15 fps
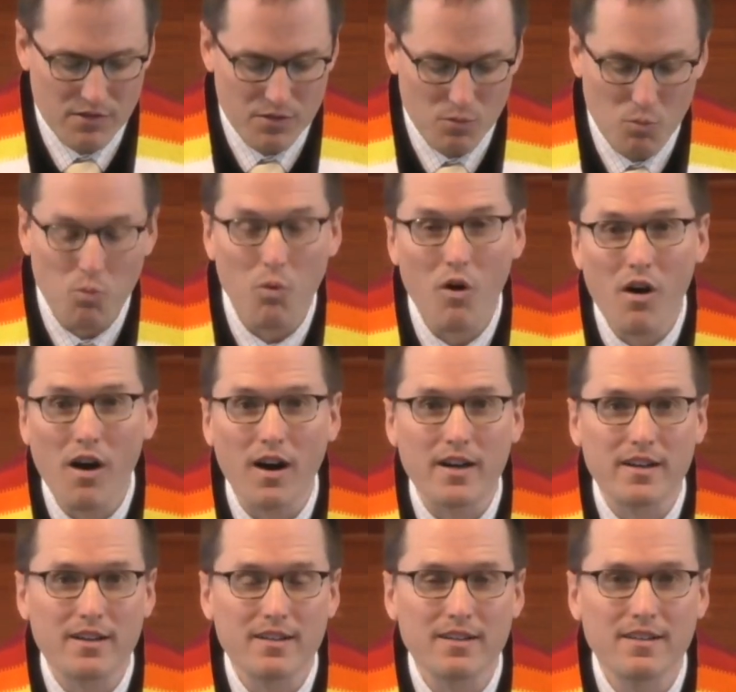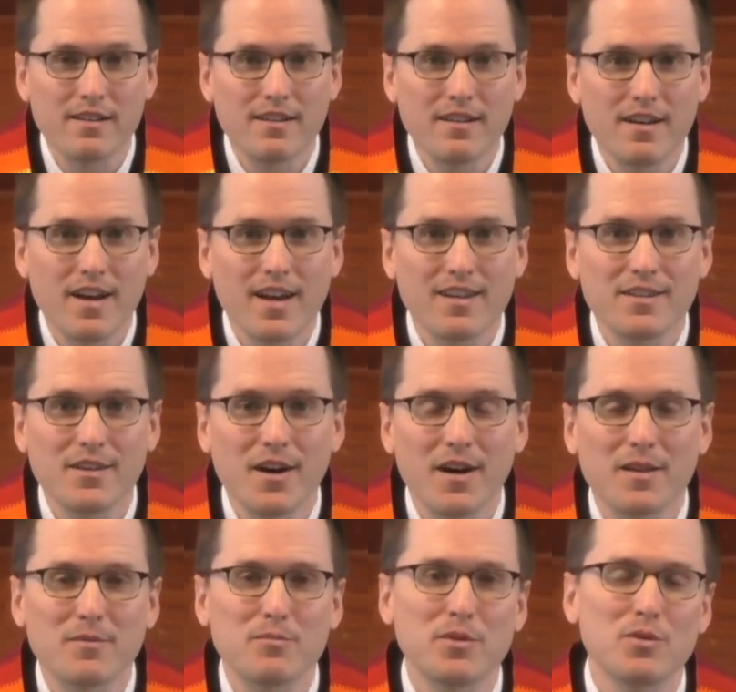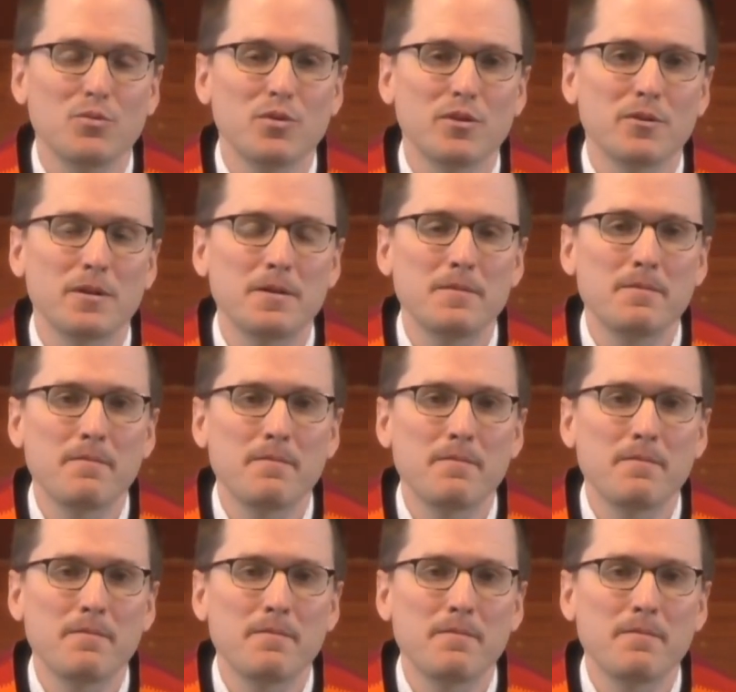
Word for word: to walk and not be weary.